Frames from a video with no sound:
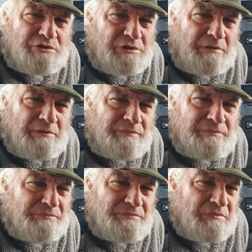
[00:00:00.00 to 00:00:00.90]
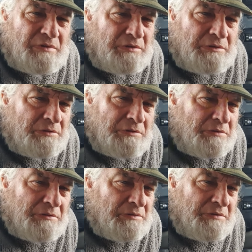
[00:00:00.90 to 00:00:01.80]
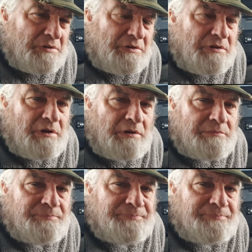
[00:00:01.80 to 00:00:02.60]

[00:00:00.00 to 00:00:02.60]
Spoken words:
You know, I don't know.